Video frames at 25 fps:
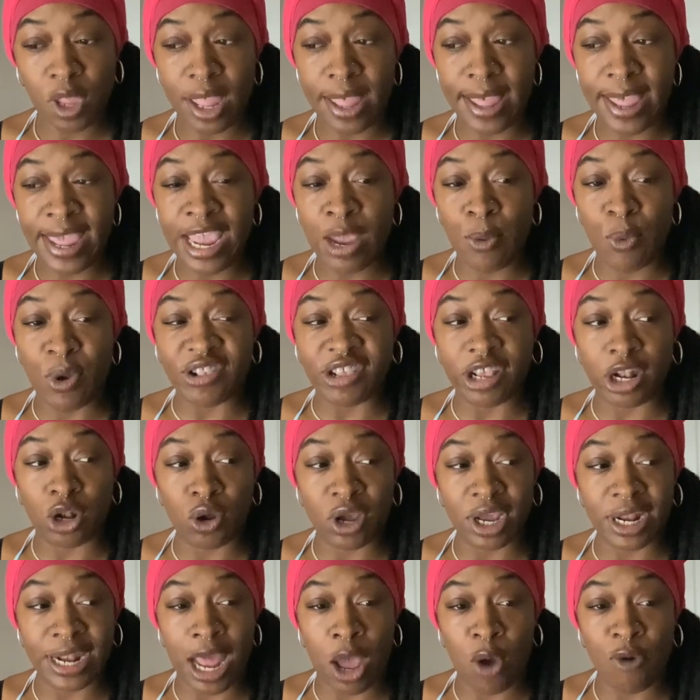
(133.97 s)
he wasn't
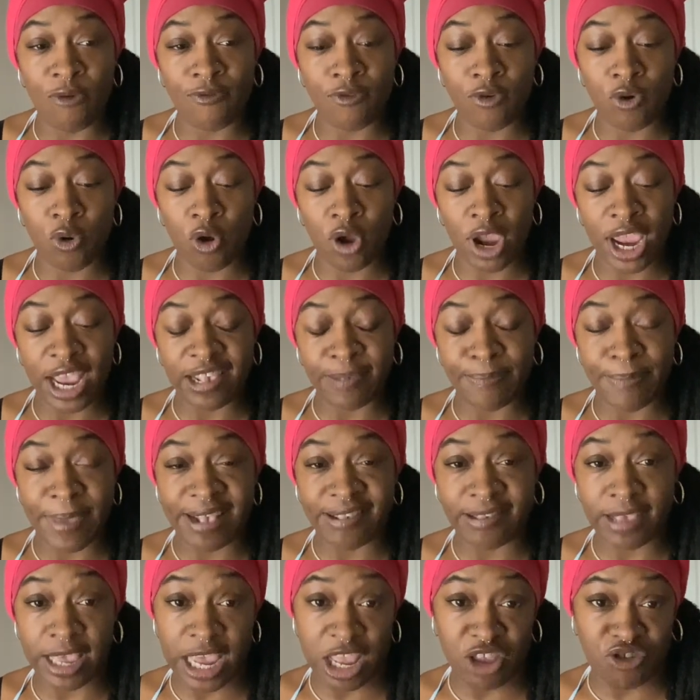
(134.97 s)
looking out for his
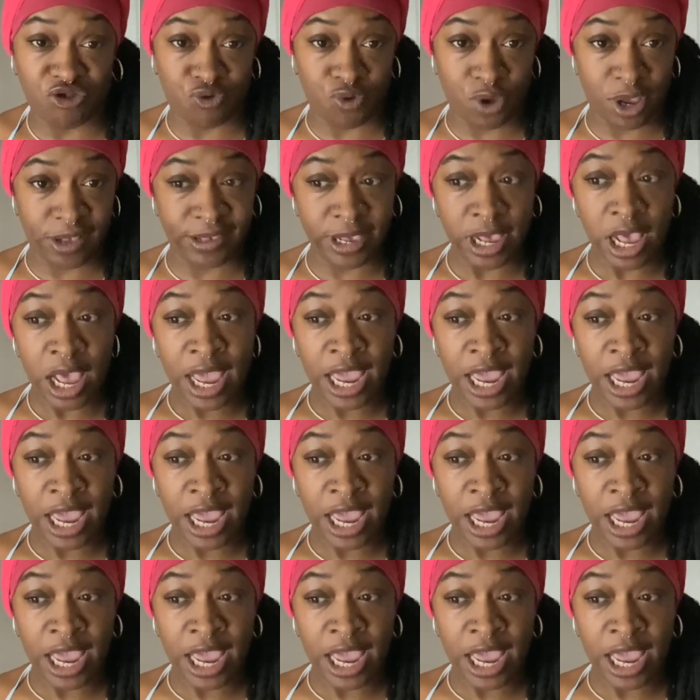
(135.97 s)
best interest.